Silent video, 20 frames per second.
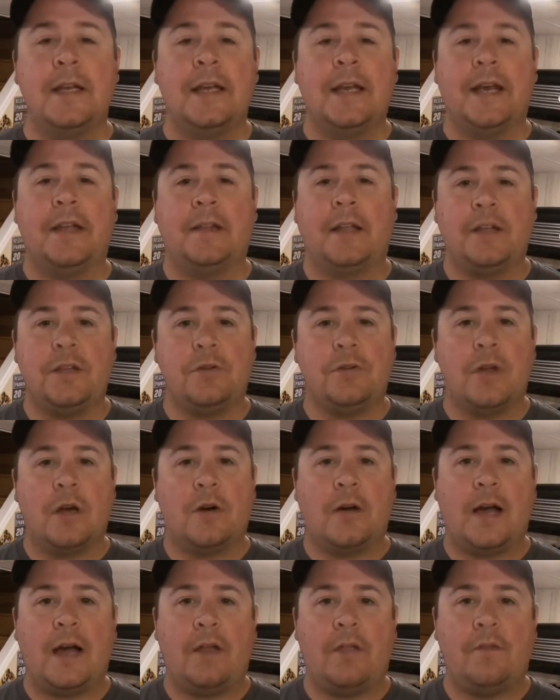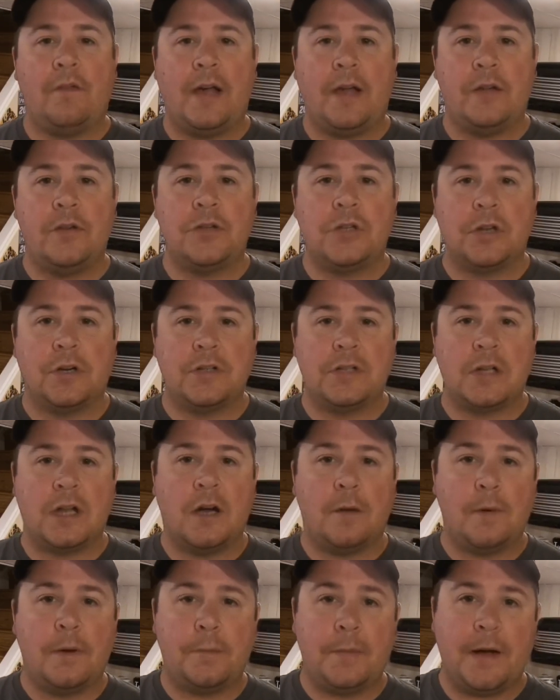and let you know how the value starts to
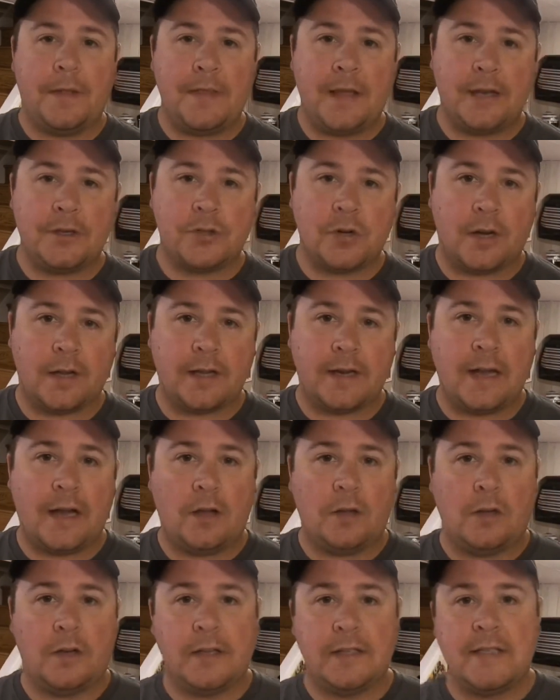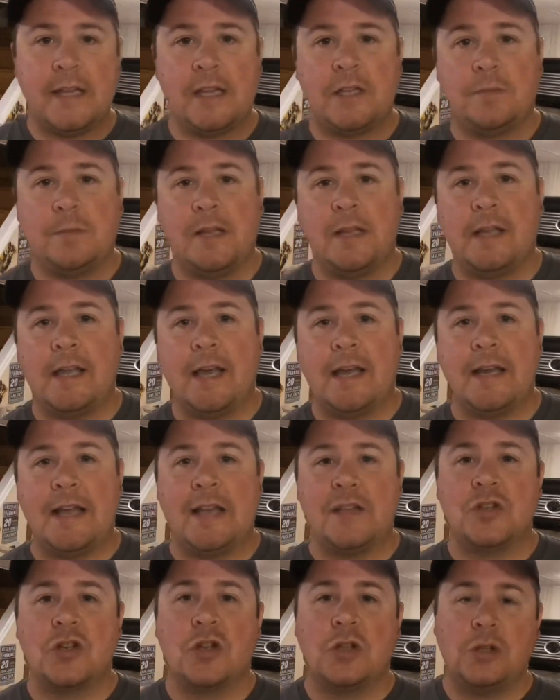come up on that truck and how long it takes me to get
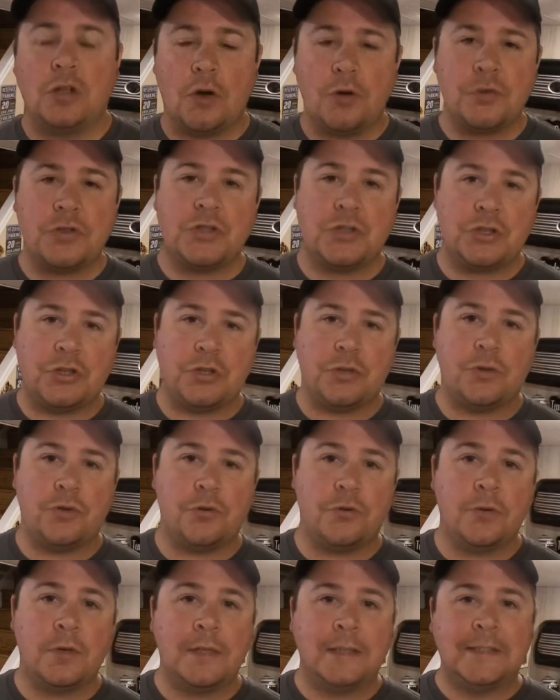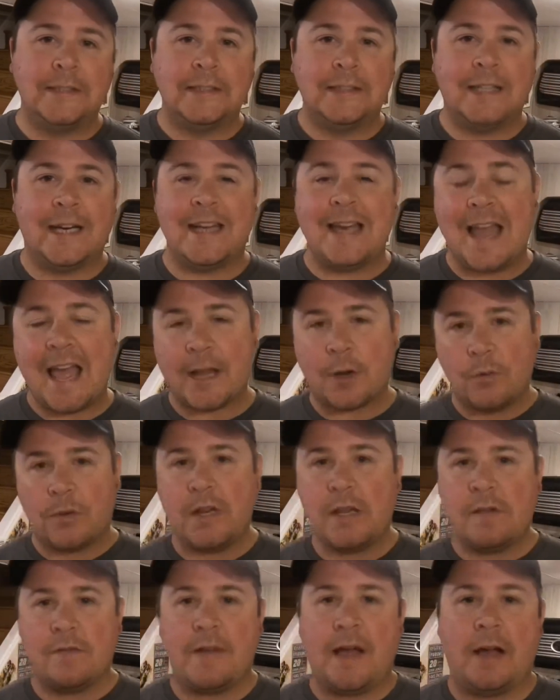as close to an
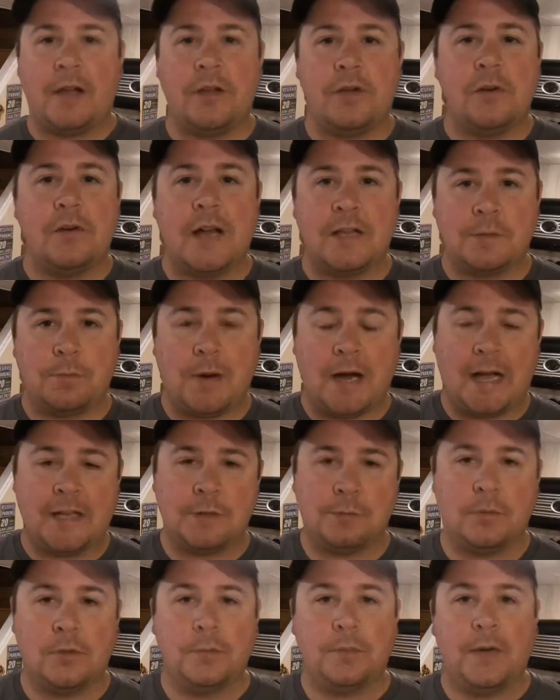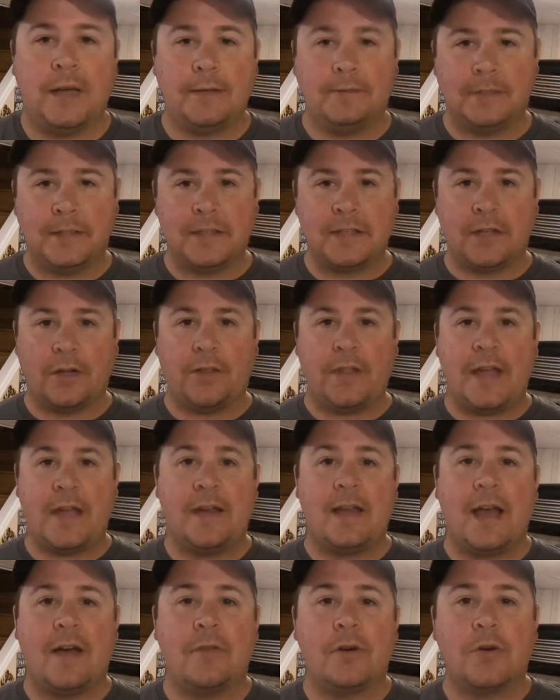equity value as possible. But until
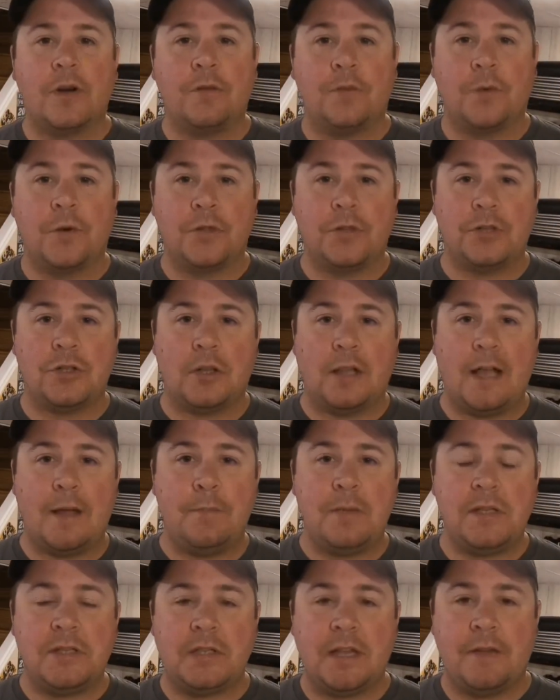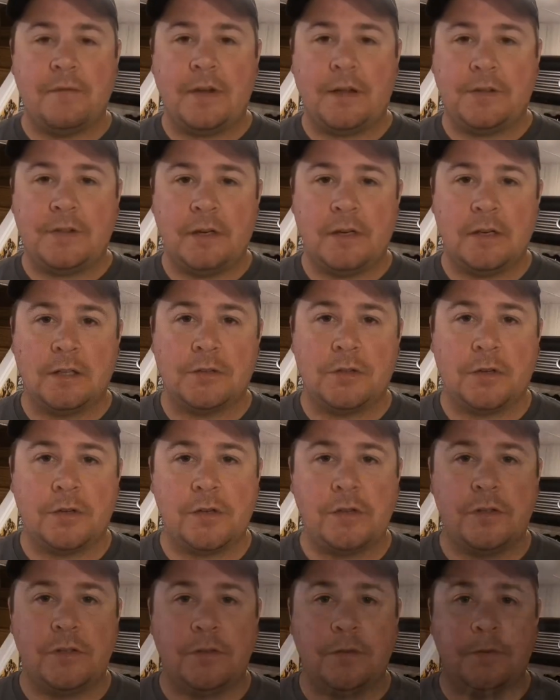then, have a great 4th of July. Be safe out there, and I'll talk to
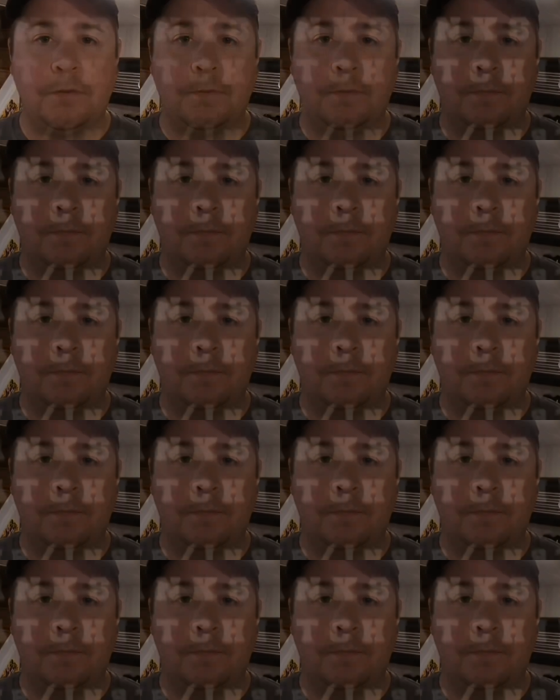you soon.